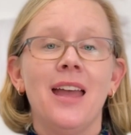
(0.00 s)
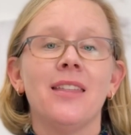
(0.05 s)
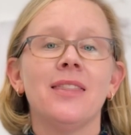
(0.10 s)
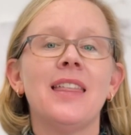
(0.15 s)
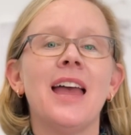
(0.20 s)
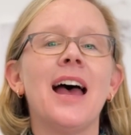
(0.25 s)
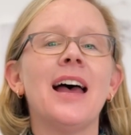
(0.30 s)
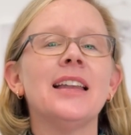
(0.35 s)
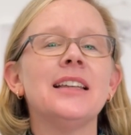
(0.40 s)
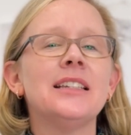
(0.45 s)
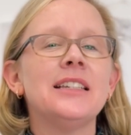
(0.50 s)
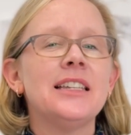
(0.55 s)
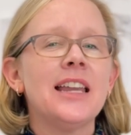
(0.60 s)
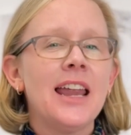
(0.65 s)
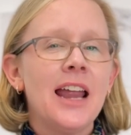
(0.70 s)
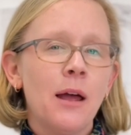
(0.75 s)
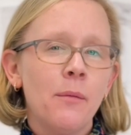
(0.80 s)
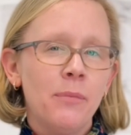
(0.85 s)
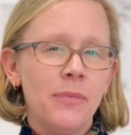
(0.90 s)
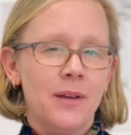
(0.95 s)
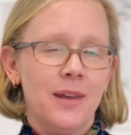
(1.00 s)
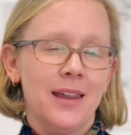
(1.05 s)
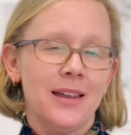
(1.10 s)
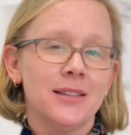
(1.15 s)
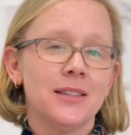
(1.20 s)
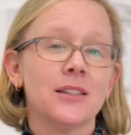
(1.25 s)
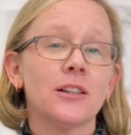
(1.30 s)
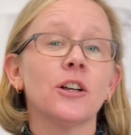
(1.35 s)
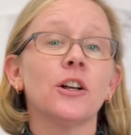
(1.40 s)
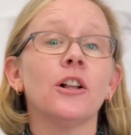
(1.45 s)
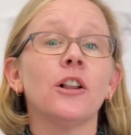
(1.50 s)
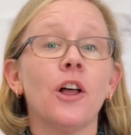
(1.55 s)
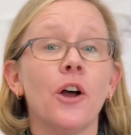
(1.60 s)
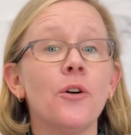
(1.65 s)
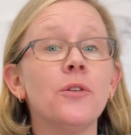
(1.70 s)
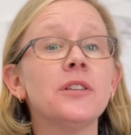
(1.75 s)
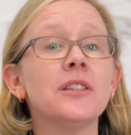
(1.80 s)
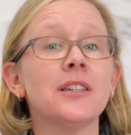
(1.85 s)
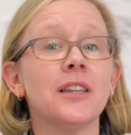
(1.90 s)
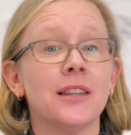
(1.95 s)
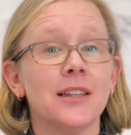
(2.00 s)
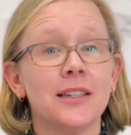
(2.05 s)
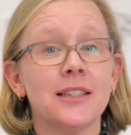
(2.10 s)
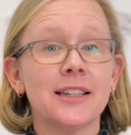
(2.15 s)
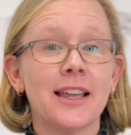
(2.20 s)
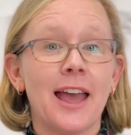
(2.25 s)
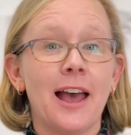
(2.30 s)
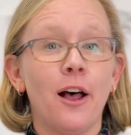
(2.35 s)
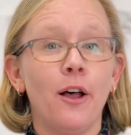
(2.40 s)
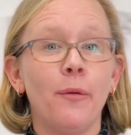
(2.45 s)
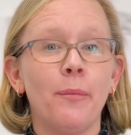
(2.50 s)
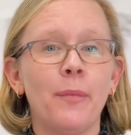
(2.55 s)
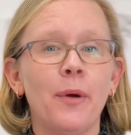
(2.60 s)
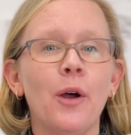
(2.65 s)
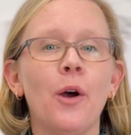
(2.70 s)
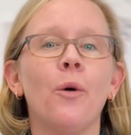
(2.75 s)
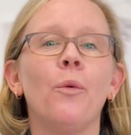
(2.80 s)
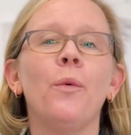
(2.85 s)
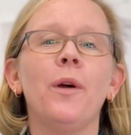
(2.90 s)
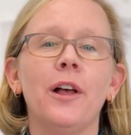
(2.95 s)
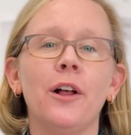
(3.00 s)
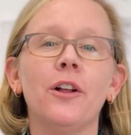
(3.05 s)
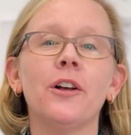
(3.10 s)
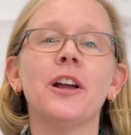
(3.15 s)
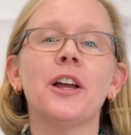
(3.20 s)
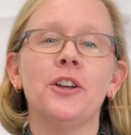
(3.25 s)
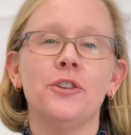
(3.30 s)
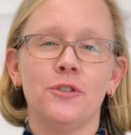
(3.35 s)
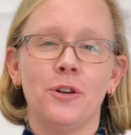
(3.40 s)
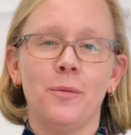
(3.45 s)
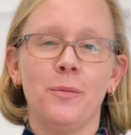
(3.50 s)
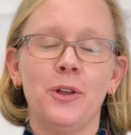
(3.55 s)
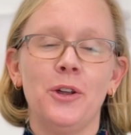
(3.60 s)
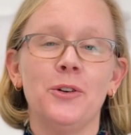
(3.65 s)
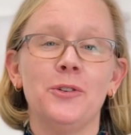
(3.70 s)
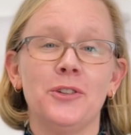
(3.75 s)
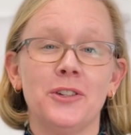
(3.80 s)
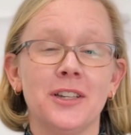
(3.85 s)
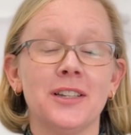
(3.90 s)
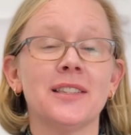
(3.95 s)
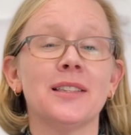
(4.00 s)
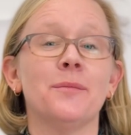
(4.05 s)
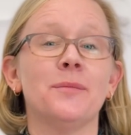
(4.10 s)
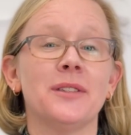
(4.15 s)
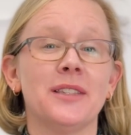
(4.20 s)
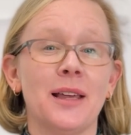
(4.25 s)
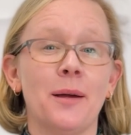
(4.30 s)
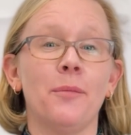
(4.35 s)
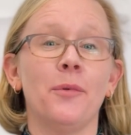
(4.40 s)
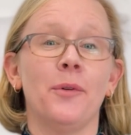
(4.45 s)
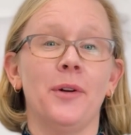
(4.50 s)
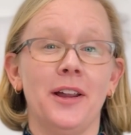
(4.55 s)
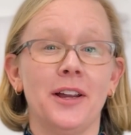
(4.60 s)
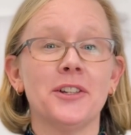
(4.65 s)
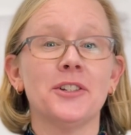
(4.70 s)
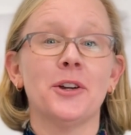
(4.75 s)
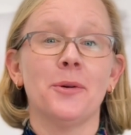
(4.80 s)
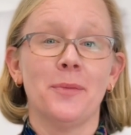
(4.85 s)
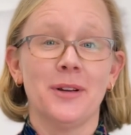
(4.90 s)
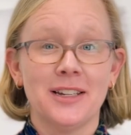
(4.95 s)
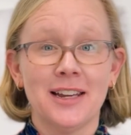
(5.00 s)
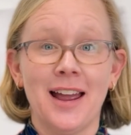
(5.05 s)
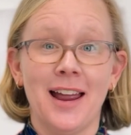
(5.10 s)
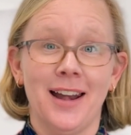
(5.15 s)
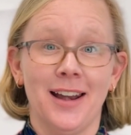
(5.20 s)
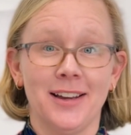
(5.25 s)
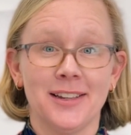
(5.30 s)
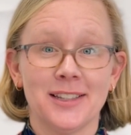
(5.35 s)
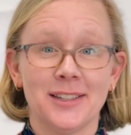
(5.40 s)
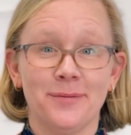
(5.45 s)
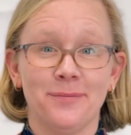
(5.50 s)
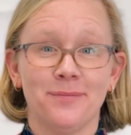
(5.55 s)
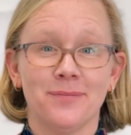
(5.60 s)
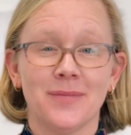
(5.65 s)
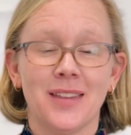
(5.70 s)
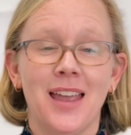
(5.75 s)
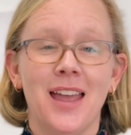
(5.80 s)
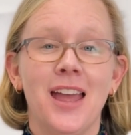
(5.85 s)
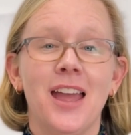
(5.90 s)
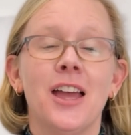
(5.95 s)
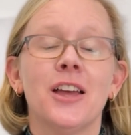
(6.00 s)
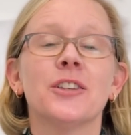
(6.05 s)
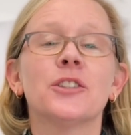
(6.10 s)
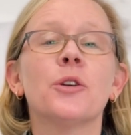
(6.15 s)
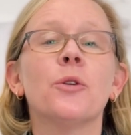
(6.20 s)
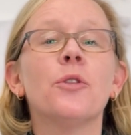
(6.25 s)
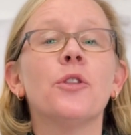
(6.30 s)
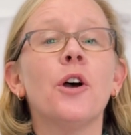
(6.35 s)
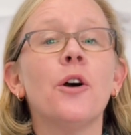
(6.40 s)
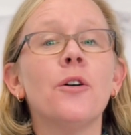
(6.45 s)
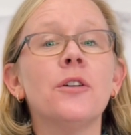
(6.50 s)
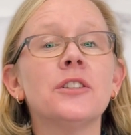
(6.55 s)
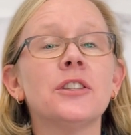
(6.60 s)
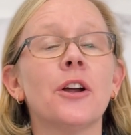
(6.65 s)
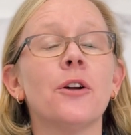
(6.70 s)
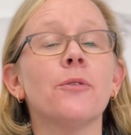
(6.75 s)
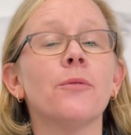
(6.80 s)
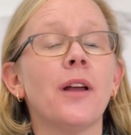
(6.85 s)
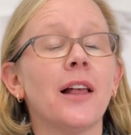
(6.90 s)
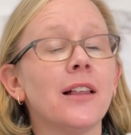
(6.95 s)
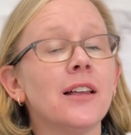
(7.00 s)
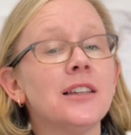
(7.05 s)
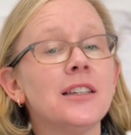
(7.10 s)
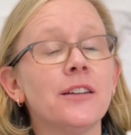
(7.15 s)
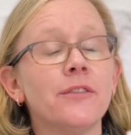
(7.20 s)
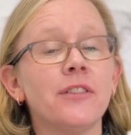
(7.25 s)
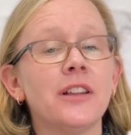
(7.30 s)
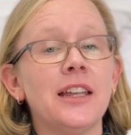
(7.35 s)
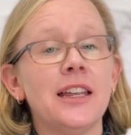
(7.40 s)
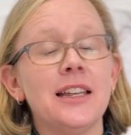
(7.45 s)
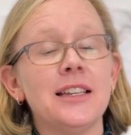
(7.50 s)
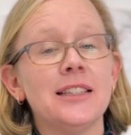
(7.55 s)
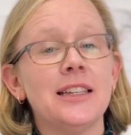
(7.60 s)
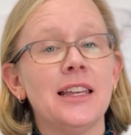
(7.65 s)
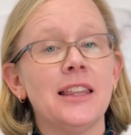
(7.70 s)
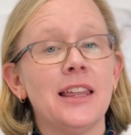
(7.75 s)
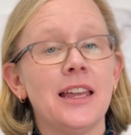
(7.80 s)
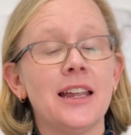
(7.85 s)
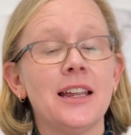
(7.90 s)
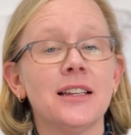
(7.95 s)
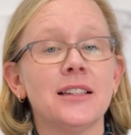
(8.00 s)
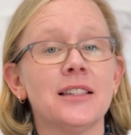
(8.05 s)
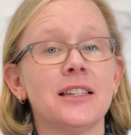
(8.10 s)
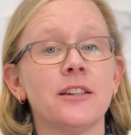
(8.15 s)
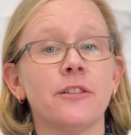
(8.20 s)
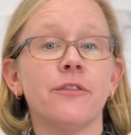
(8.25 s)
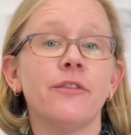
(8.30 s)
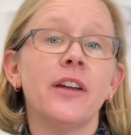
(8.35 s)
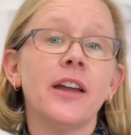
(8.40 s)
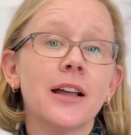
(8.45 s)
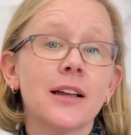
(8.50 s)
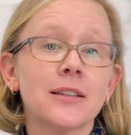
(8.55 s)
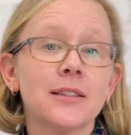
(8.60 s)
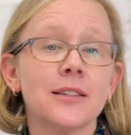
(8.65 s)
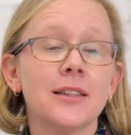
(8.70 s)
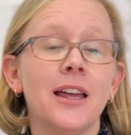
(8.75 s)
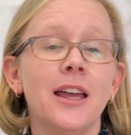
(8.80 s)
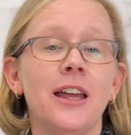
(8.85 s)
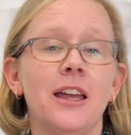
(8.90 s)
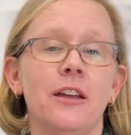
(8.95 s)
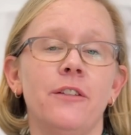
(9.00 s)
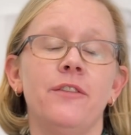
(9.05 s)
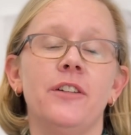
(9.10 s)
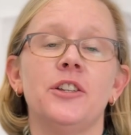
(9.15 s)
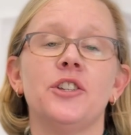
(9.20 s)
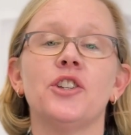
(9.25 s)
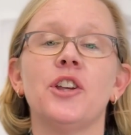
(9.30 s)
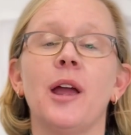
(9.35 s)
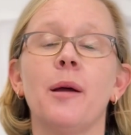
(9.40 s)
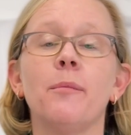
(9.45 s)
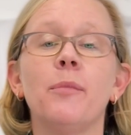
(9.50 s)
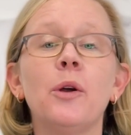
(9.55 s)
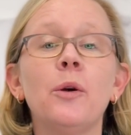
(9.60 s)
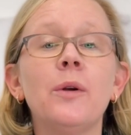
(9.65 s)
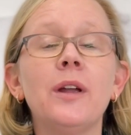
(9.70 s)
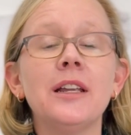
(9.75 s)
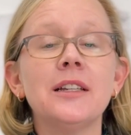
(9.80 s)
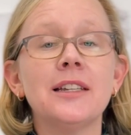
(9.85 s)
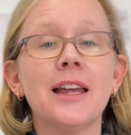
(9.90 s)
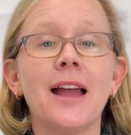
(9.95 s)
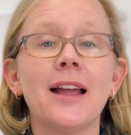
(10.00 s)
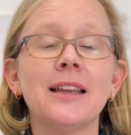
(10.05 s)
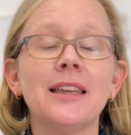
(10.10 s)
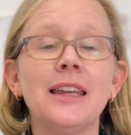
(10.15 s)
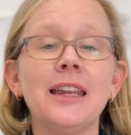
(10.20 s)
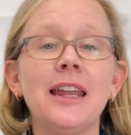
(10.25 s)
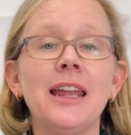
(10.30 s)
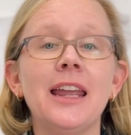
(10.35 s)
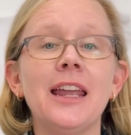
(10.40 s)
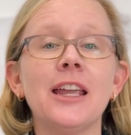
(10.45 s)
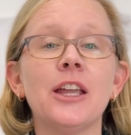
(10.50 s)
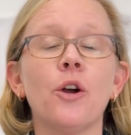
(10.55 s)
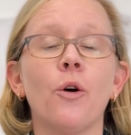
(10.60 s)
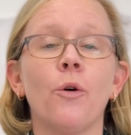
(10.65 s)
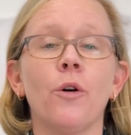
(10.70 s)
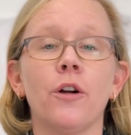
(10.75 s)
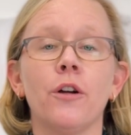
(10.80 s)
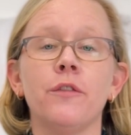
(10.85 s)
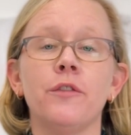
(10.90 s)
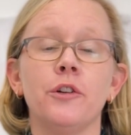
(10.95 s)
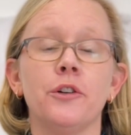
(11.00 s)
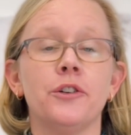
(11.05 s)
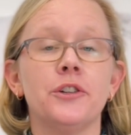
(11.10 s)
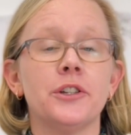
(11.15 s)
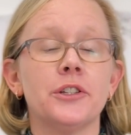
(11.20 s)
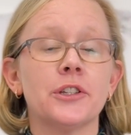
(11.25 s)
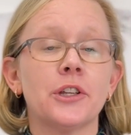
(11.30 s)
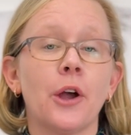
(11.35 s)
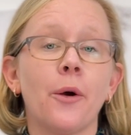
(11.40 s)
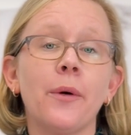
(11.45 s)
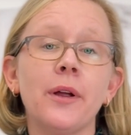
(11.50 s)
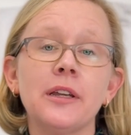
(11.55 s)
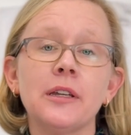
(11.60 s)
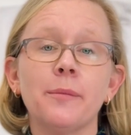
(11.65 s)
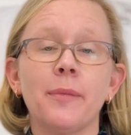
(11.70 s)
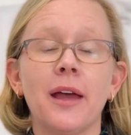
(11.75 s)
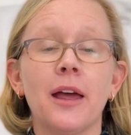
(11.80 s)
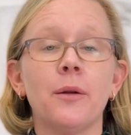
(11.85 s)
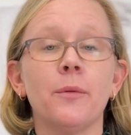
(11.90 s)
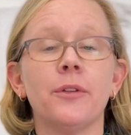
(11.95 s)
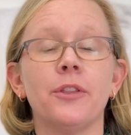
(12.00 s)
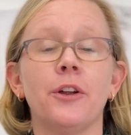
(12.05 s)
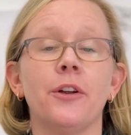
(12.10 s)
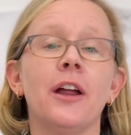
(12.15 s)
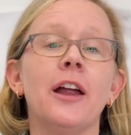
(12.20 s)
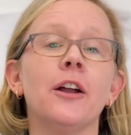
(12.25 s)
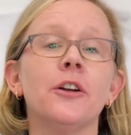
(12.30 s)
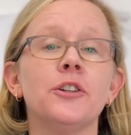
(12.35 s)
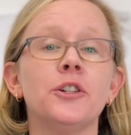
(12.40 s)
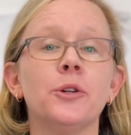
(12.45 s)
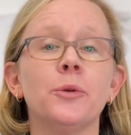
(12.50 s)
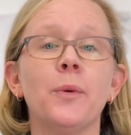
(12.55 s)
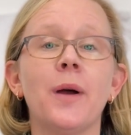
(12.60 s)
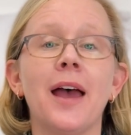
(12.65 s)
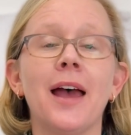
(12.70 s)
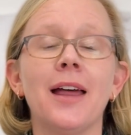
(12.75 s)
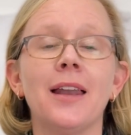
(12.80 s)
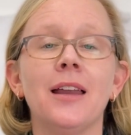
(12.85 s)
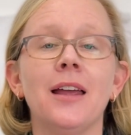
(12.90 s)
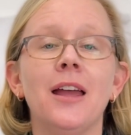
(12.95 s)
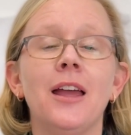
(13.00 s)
That dampness close to the scalp will contribute to some seborrheic dermatitis. So those are relatively easy things to fix. If it's shampooing technique or if you're just going to bed with your hair too wet,